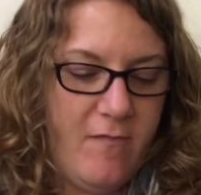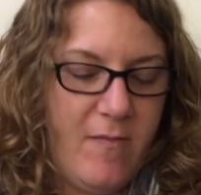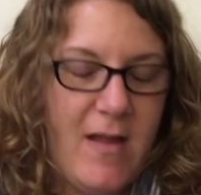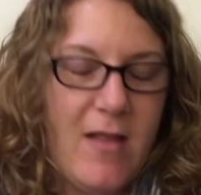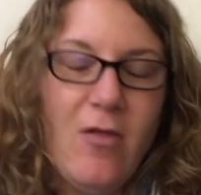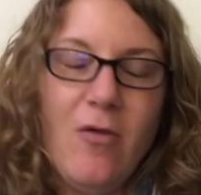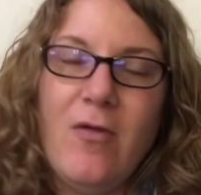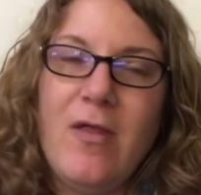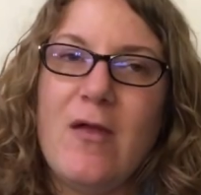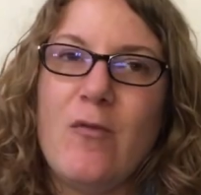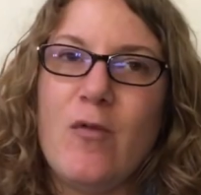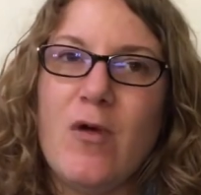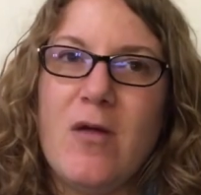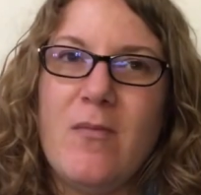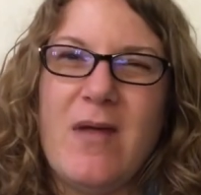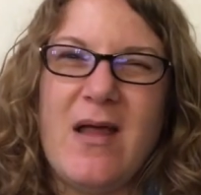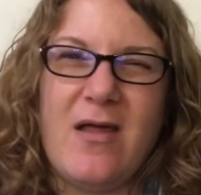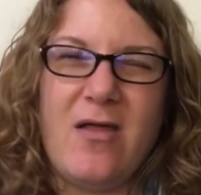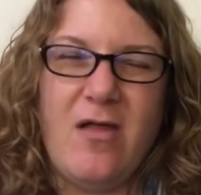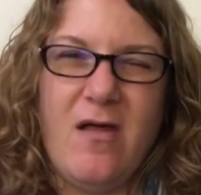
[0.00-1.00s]
I don't like wearing
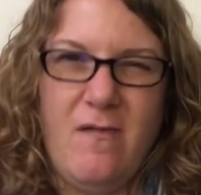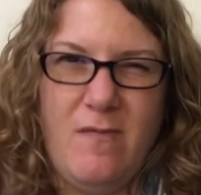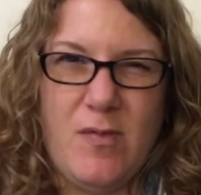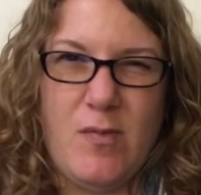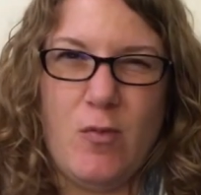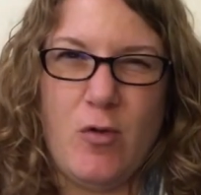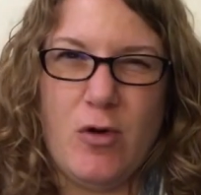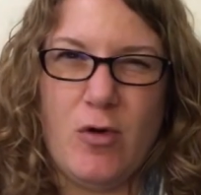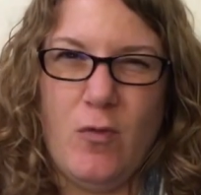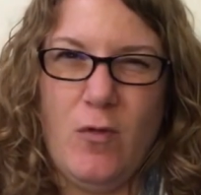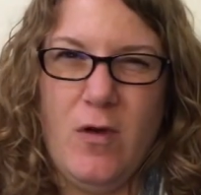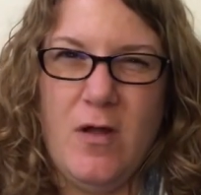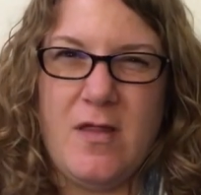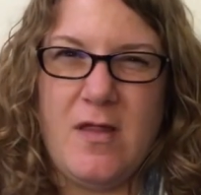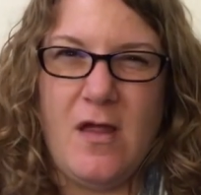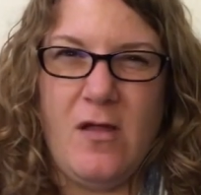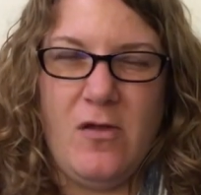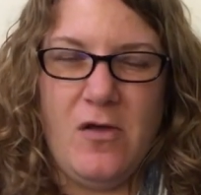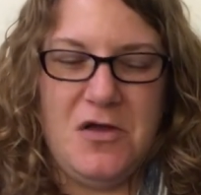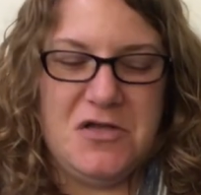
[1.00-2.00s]
my gloves more than once. I
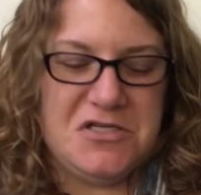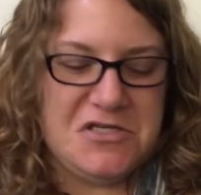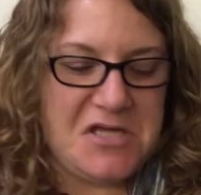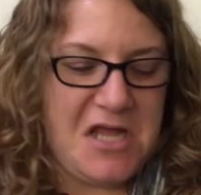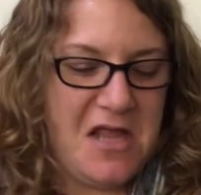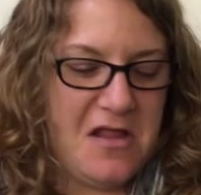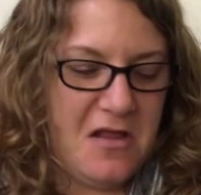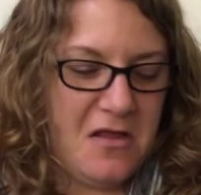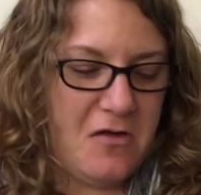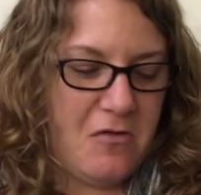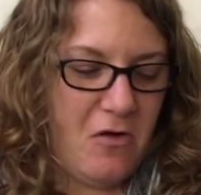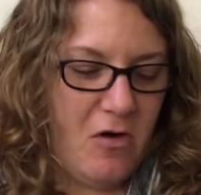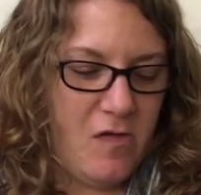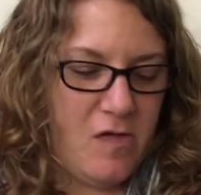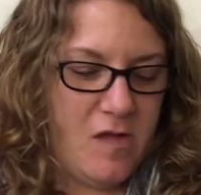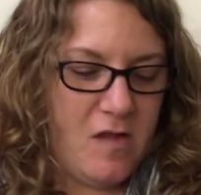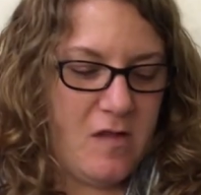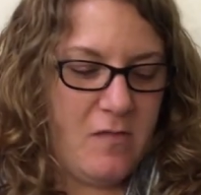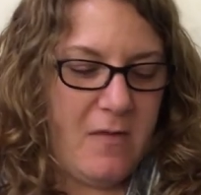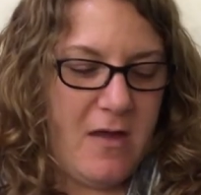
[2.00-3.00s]
don't know. It just kind of
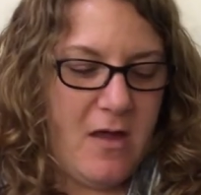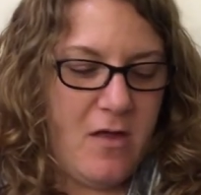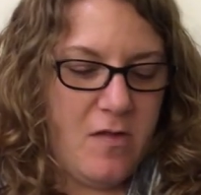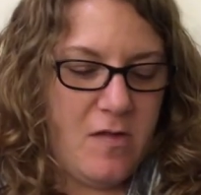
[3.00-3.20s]
graces me out.